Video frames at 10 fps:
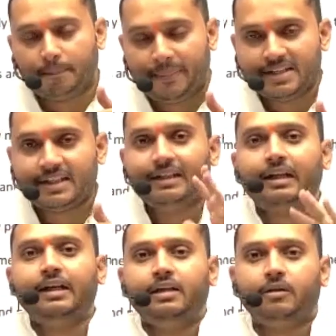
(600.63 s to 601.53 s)

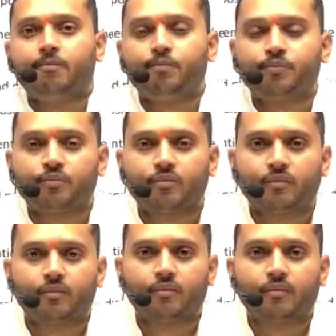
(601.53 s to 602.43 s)
presently
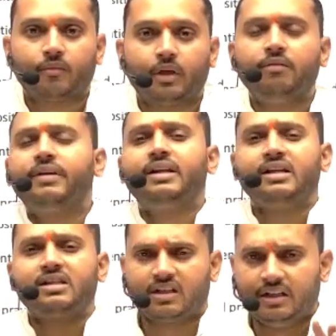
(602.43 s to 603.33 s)
in
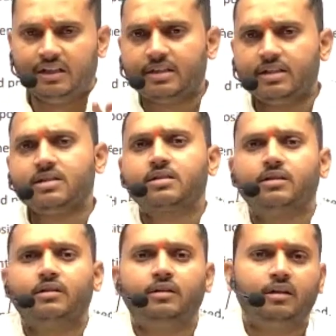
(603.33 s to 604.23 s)
various religions,
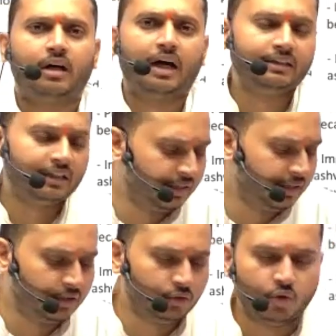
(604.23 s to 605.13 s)
either in
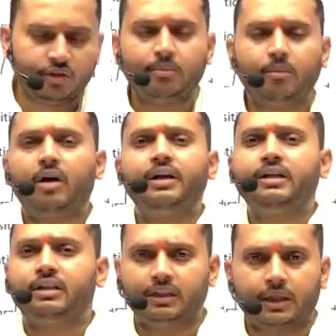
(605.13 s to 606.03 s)
Hinduism or
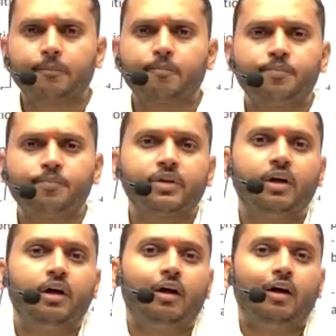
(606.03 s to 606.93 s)
any other.
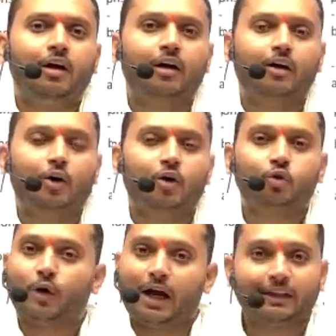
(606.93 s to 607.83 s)

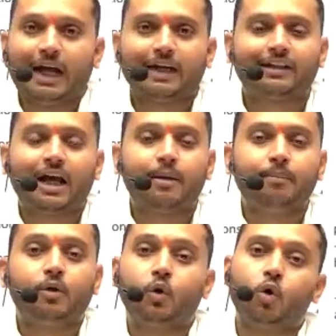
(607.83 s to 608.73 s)
So at that
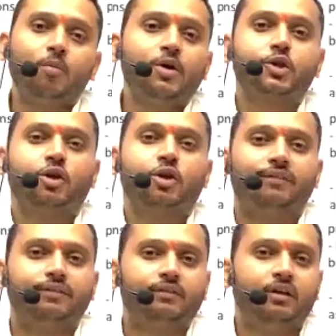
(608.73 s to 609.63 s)
time, no mention
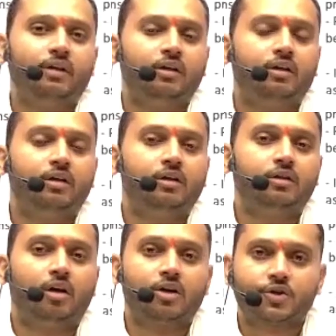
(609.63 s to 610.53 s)
of
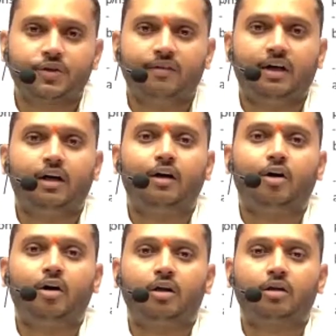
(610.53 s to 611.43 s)
Lord Shiva
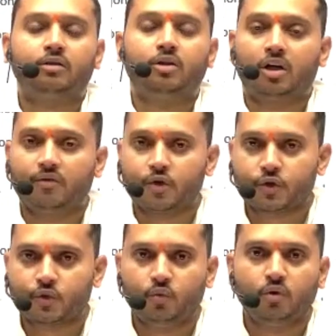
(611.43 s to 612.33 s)
or Lord
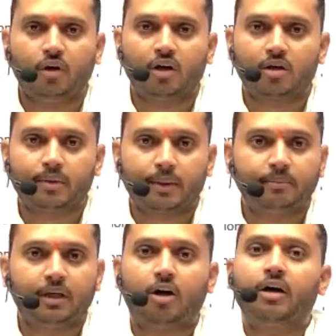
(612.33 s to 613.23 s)
Vishnu or
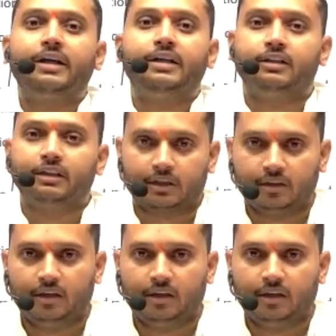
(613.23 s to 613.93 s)
Brahma or any other.